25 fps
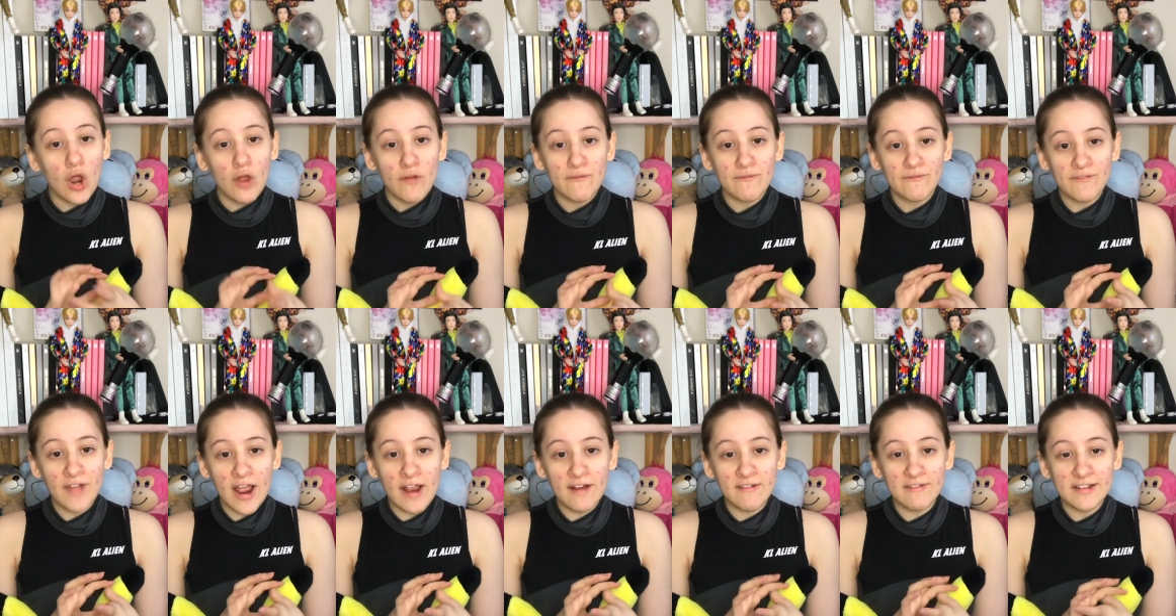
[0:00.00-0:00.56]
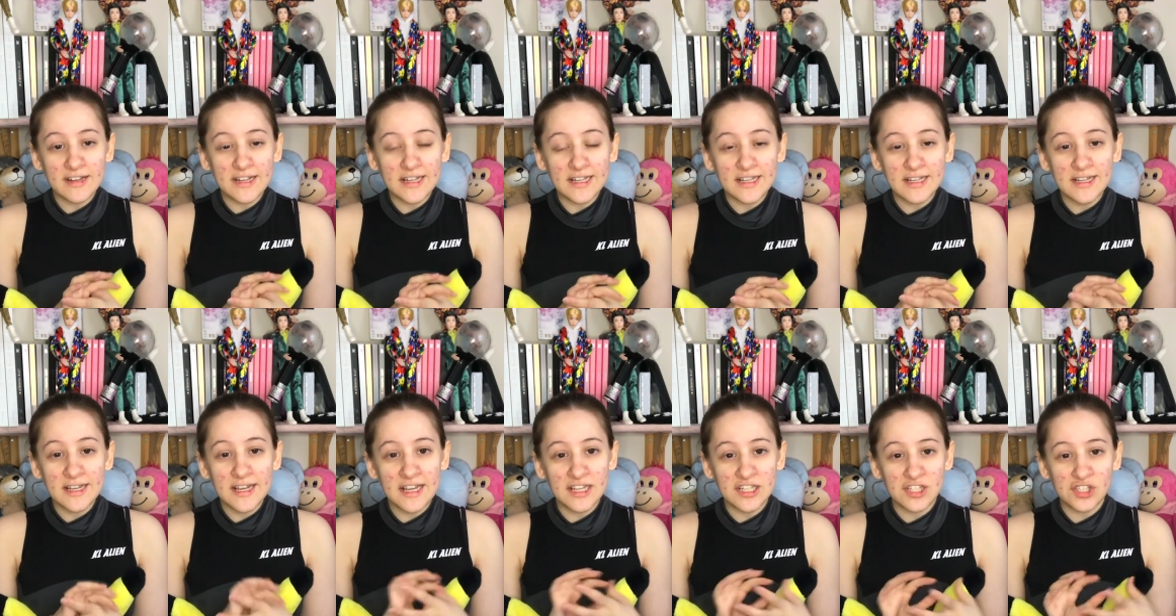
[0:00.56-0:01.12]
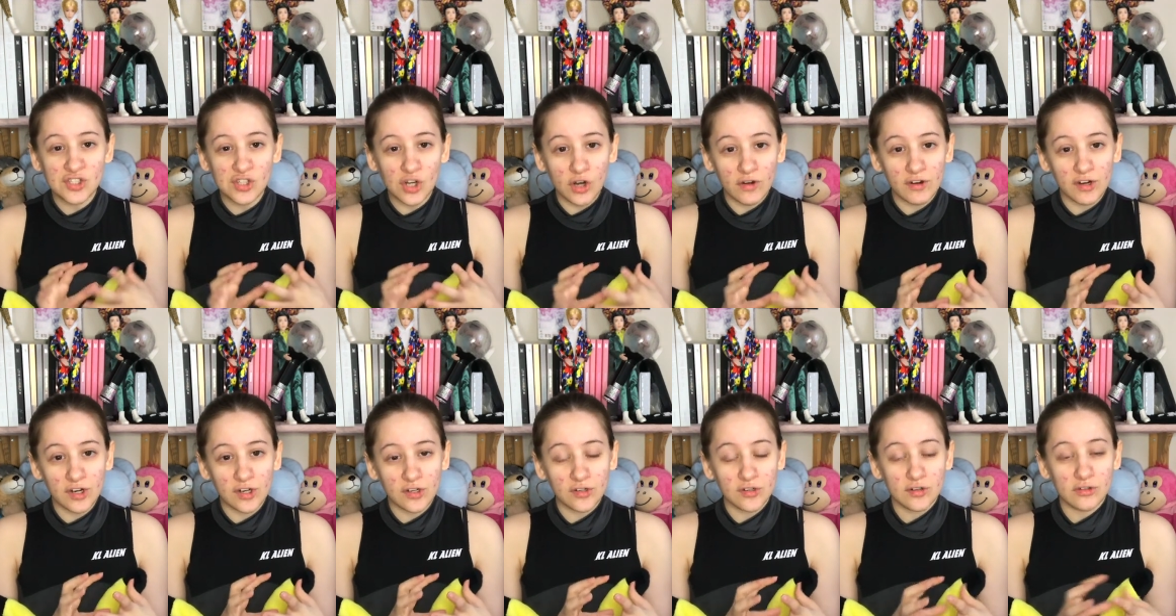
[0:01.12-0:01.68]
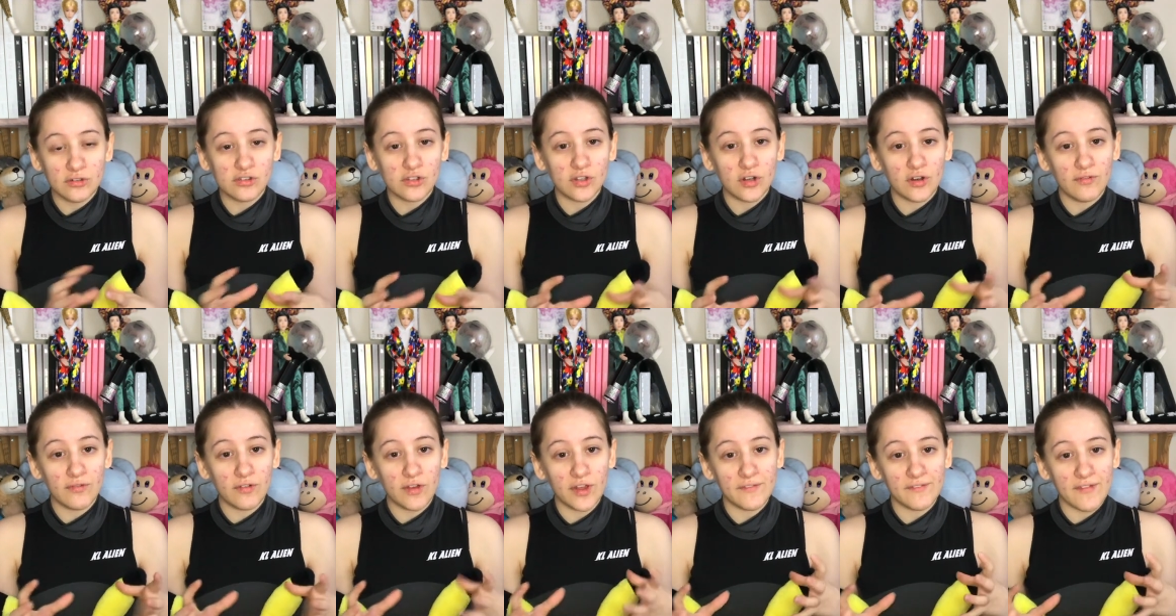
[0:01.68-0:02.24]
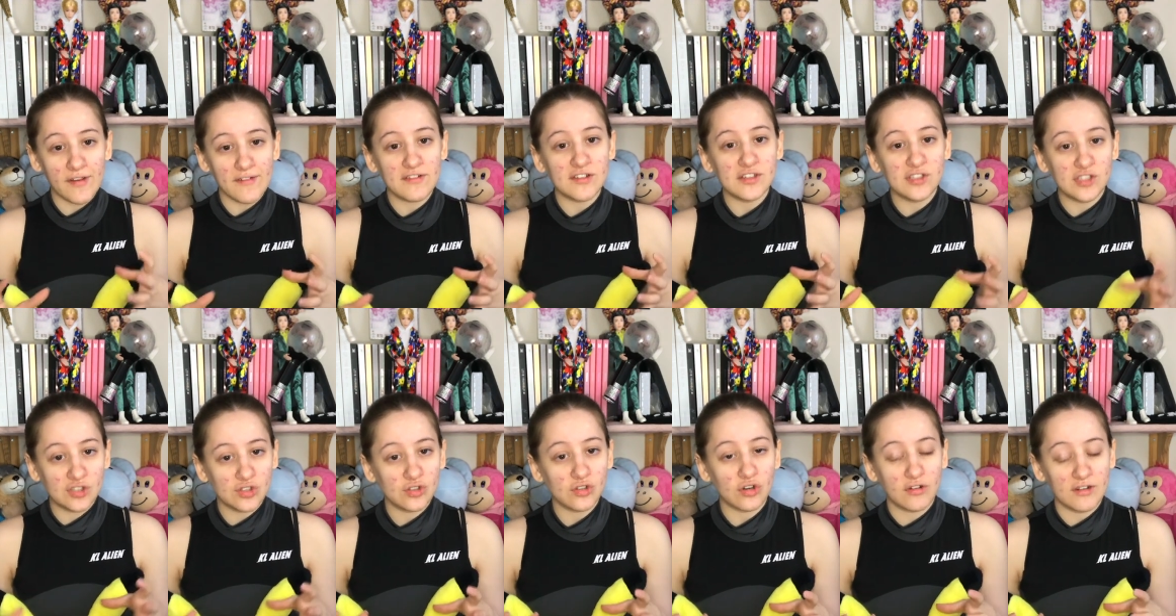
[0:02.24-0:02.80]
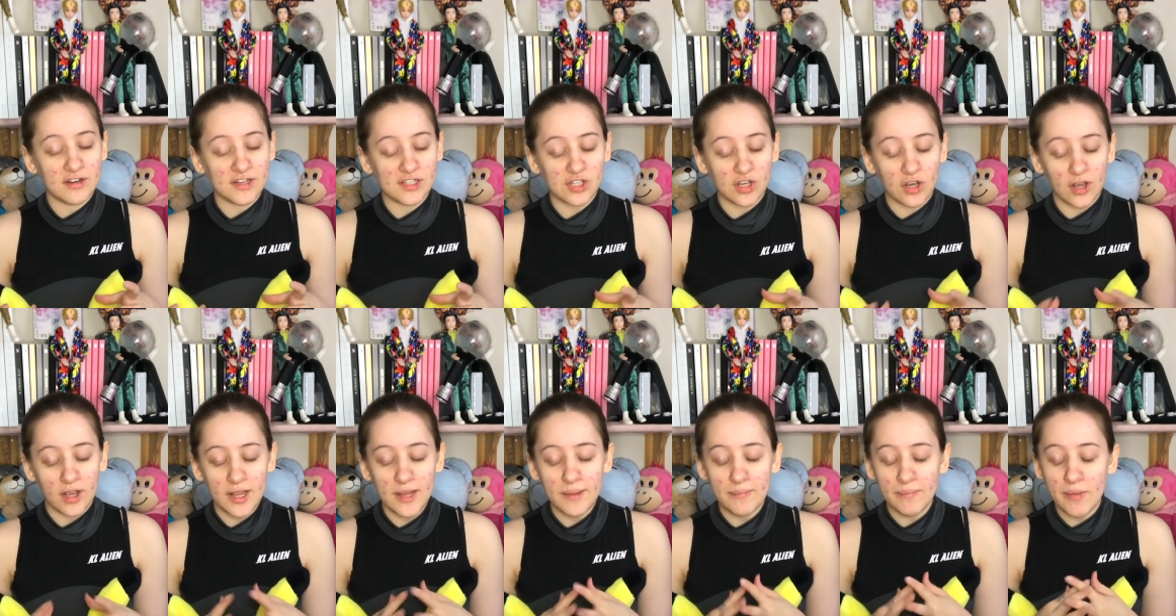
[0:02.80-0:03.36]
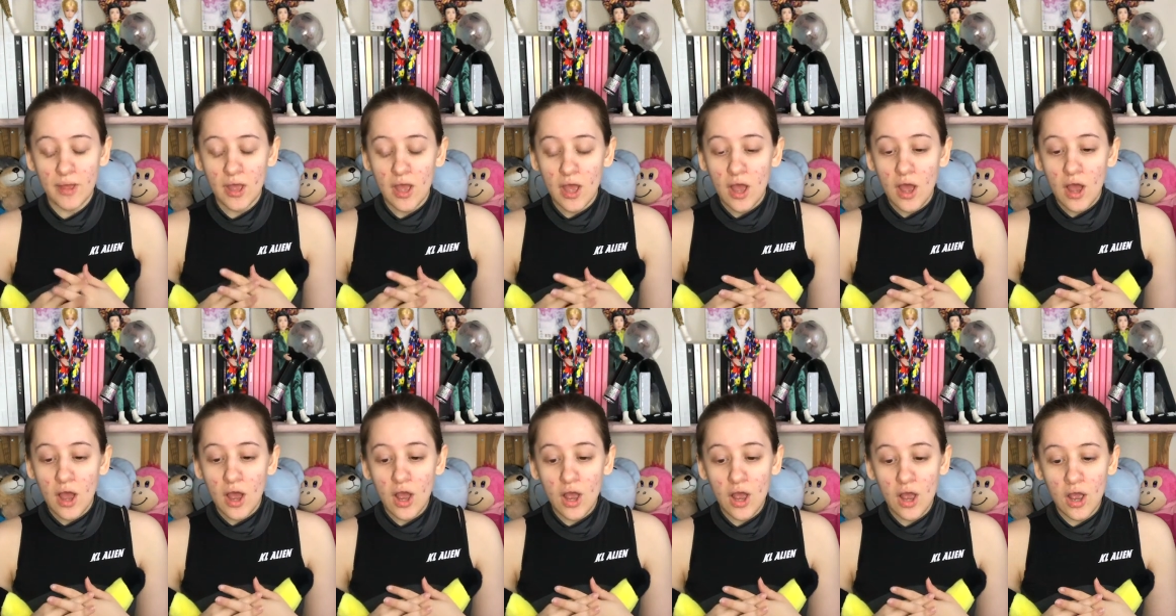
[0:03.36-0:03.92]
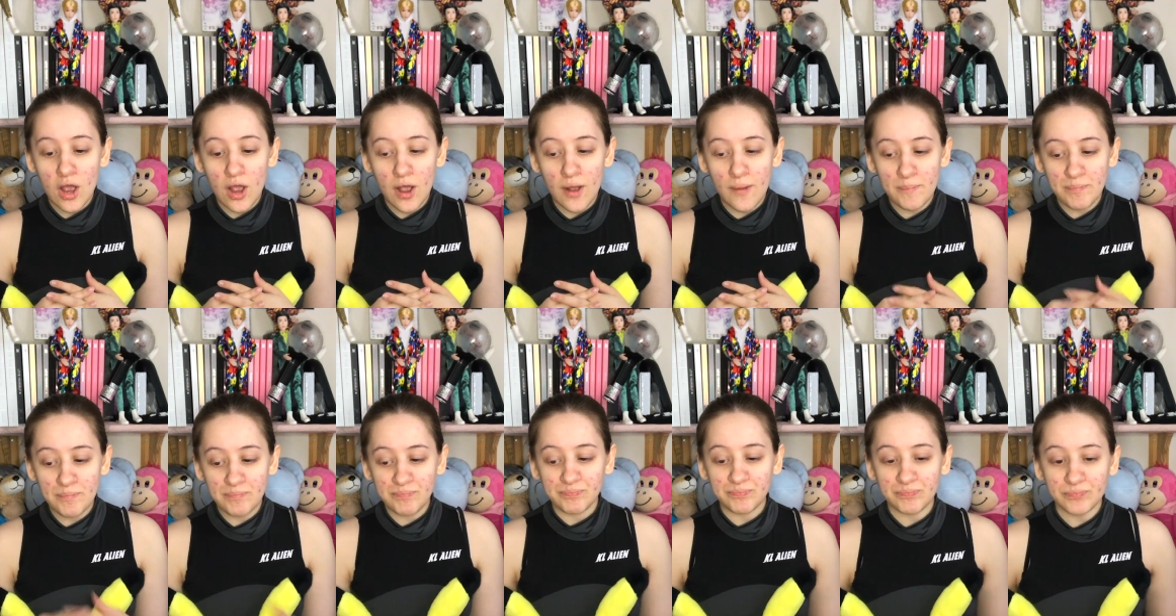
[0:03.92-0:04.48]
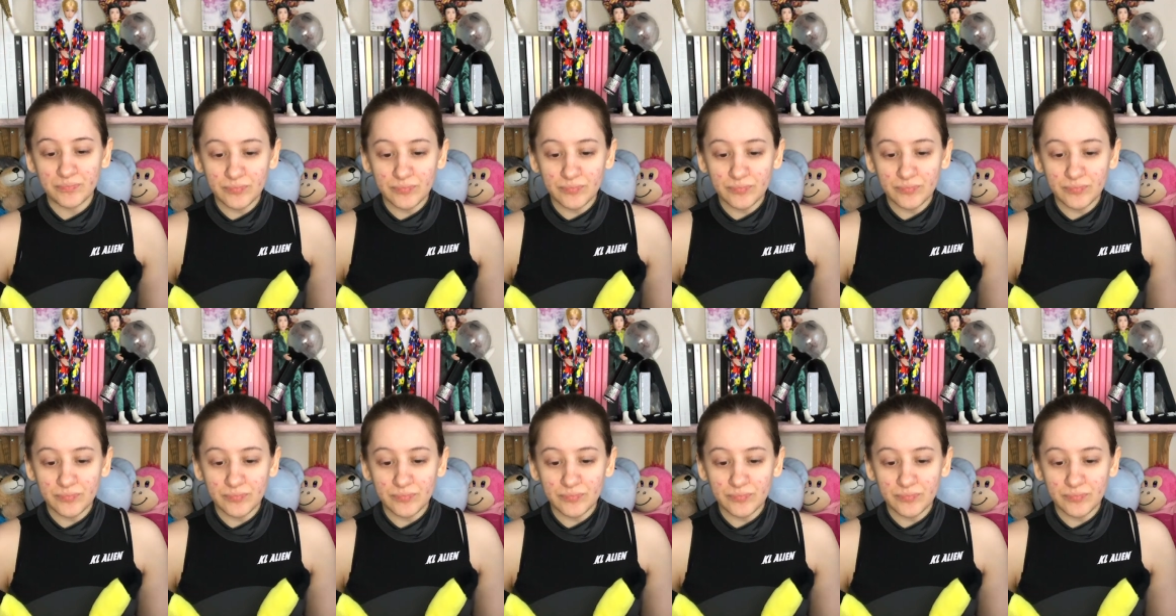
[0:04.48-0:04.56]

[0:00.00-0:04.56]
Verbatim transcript: very historical, sort of like very story type. Um,